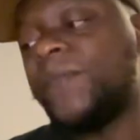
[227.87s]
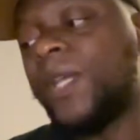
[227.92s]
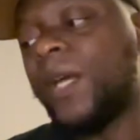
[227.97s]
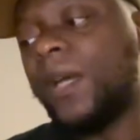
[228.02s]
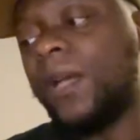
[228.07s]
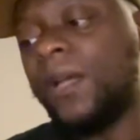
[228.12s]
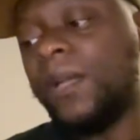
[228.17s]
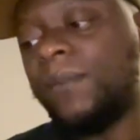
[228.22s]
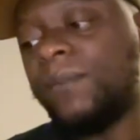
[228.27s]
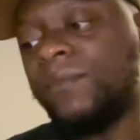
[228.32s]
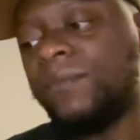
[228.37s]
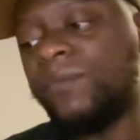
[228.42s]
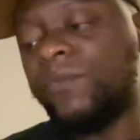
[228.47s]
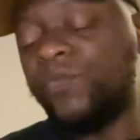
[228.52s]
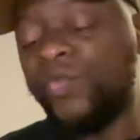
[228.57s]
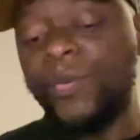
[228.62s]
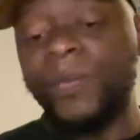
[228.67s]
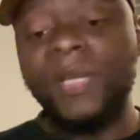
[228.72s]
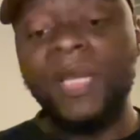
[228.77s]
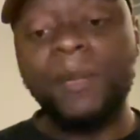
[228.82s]

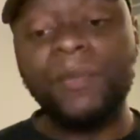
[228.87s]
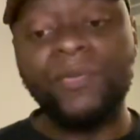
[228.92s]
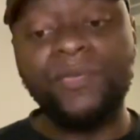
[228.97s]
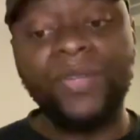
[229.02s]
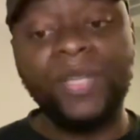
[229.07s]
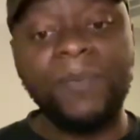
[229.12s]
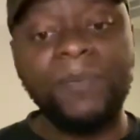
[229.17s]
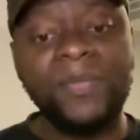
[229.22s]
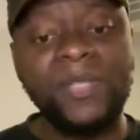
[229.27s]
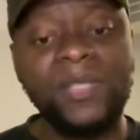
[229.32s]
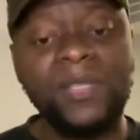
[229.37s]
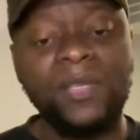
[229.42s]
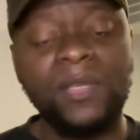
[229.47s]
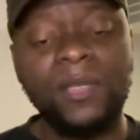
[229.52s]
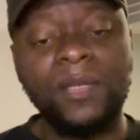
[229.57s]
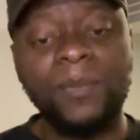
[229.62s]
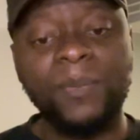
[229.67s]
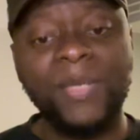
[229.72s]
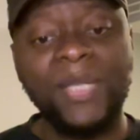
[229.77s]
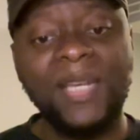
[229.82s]
Ruben Amorim is
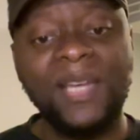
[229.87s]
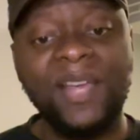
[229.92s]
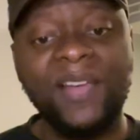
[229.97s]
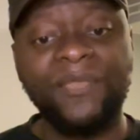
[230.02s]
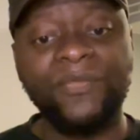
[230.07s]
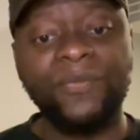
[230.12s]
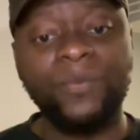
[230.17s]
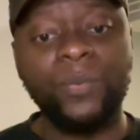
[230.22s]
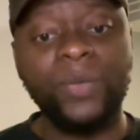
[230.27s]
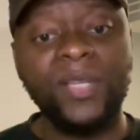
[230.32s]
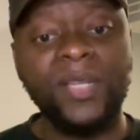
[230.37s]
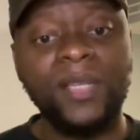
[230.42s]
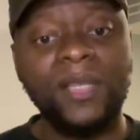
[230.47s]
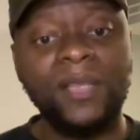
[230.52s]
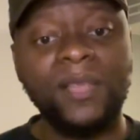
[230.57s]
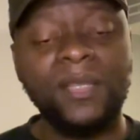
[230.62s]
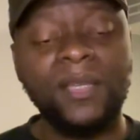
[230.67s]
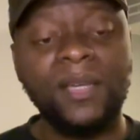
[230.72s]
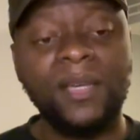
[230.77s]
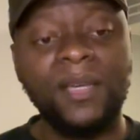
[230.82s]
going to be left
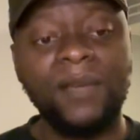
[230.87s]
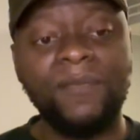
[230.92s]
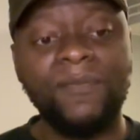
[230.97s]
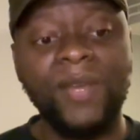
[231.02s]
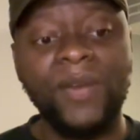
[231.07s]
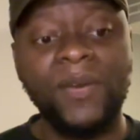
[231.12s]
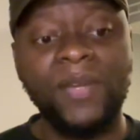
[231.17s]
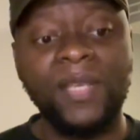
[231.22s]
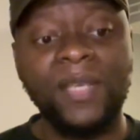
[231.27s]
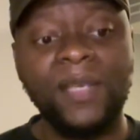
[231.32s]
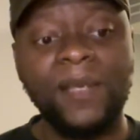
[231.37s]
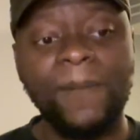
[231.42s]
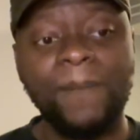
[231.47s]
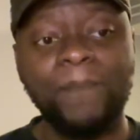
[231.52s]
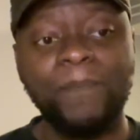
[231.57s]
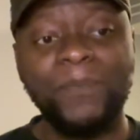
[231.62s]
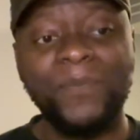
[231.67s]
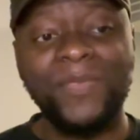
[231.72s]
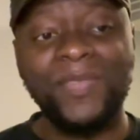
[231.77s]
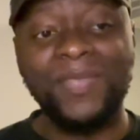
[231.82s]
with a very
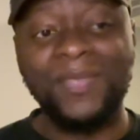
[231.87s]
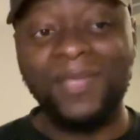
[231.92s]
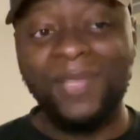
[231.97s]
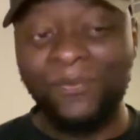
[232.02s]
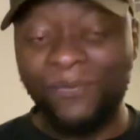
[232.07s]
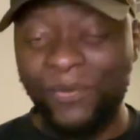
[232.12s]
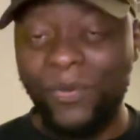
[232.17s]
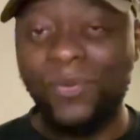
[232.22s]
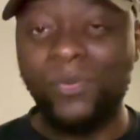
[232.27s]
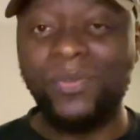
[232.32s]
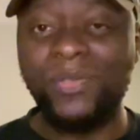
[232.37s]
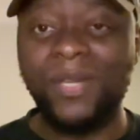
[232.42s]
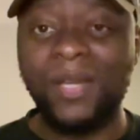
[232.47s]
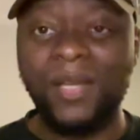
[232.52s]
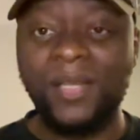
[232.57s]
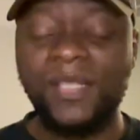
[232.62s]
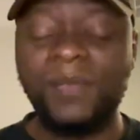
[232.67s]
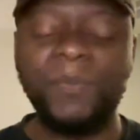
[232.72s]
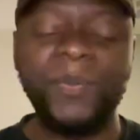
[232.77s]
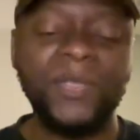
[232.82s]
difficult
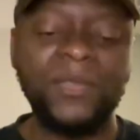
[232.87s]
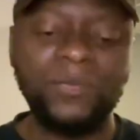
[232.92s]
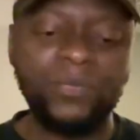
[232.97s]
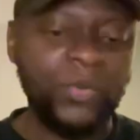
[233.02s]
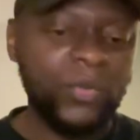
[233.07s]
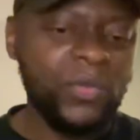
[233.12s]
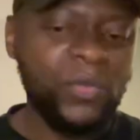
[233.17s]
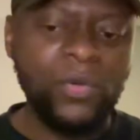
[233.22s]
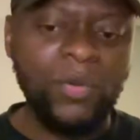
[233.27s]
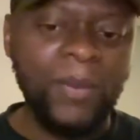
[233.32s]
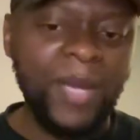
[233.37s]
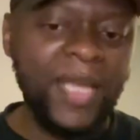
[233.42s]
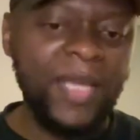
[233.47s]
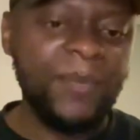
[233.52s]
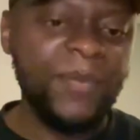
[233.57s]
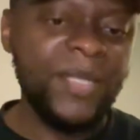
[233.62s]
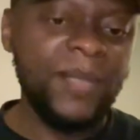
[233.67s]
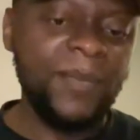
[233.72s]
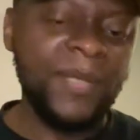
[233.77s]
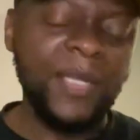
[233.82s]
task, but we'll talk about
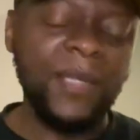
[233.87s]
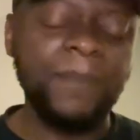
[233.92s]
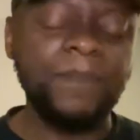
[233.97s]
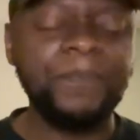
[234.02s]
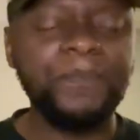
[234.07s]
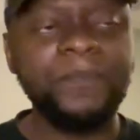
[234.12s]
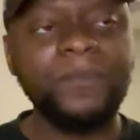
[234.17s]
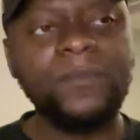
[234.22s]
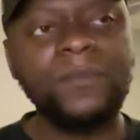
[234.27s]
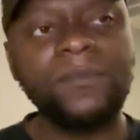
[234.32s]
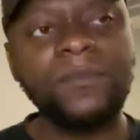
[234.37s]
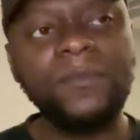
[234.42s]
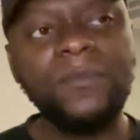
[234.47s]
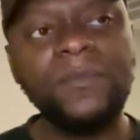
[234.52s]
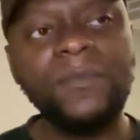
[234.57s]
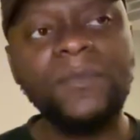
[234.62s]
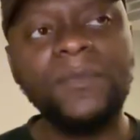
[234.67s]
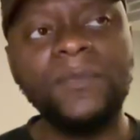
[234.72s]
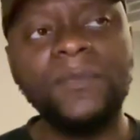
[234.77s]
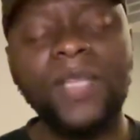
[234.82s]
him in a minute.
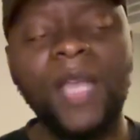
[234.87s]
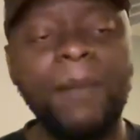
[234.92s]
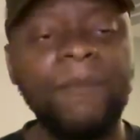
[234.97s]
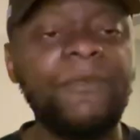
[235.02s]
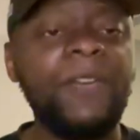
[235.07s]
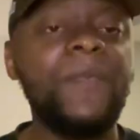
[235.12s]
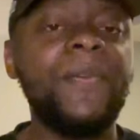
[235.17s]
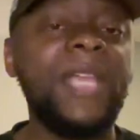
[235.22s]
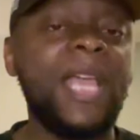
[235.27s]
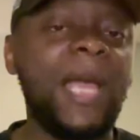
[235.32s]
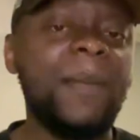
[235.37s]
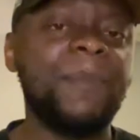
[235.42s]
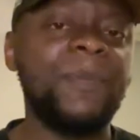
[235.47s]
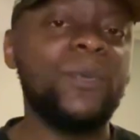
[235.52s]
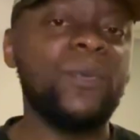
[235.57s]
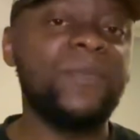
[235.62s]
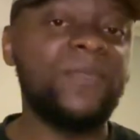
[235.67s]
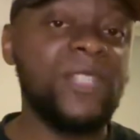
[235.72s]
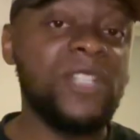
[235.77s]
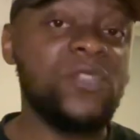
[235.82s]
I'm very happy
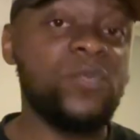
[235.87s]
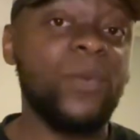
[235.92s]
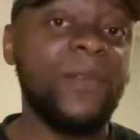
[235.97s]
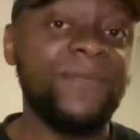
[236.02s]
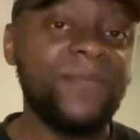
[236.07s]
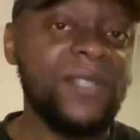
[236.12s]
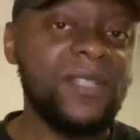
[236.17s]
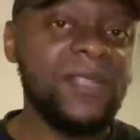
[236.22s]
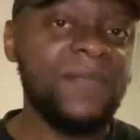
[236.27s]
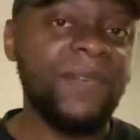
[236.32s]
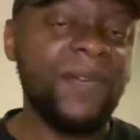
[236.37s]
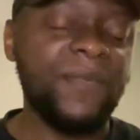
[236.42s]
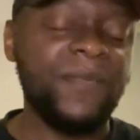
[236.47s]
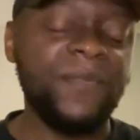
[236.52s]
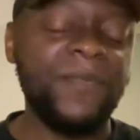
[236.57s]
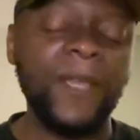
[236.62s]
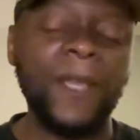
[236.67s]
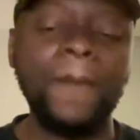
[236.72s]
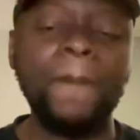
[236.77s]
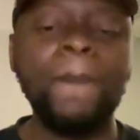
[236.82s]
with the swiftness of
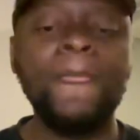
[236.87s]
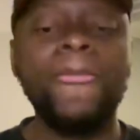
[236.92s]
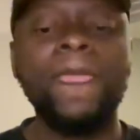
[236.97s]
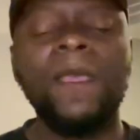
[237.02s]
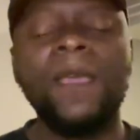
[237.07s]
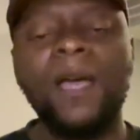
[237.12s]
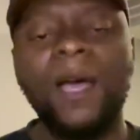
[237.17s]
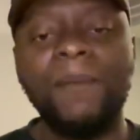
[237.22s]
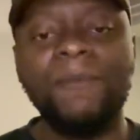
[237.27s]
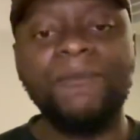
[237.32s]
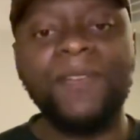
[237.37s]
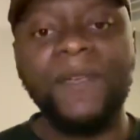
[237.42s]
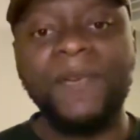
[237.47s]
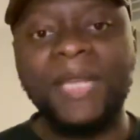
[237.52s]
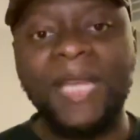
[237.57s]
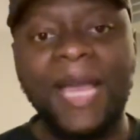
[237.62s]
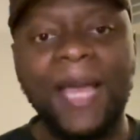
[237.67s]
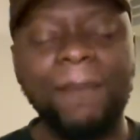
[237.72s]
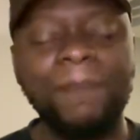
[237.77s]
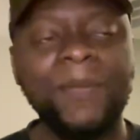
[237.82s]
everything. I'm
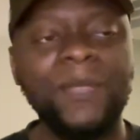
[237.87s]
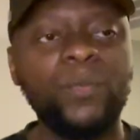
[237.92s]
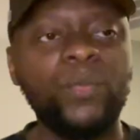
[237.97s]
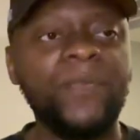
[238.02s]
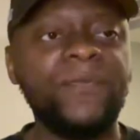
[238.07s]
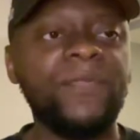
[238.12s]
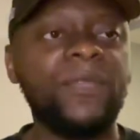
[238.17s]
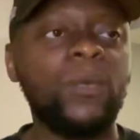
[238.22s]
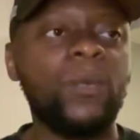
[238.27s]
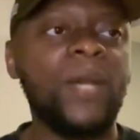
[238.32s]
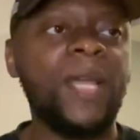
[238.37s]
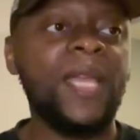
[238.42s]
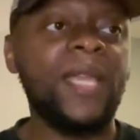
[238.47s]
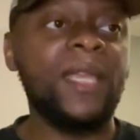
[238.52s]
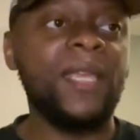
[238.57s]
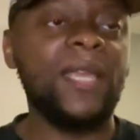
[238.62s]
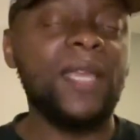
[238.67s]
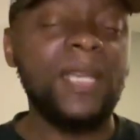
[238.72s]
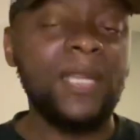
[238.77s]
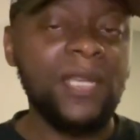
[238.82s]
very happy with the
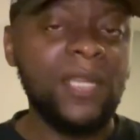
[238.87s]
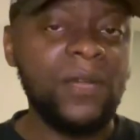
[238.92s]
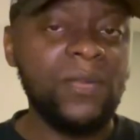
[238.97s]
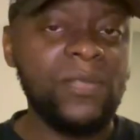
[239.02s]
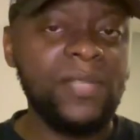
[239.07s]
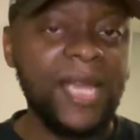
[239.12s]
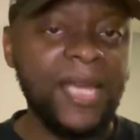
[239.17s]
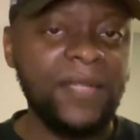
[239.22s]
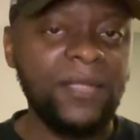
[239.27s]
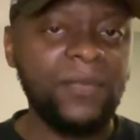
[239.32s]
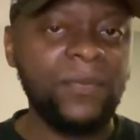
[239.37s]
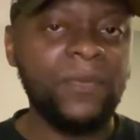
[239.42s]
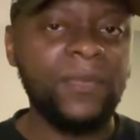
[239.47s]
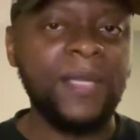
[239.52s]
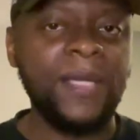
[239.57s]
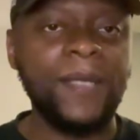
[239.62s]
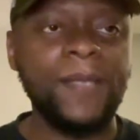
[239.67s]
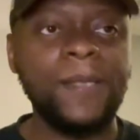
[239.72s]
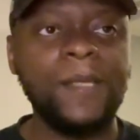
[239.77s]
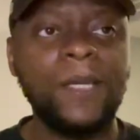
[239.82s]
way Ineos handled
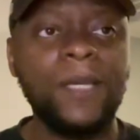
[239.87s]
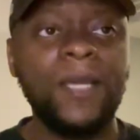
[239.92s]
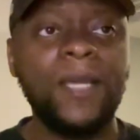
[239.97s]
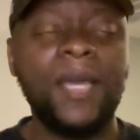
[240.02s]
things.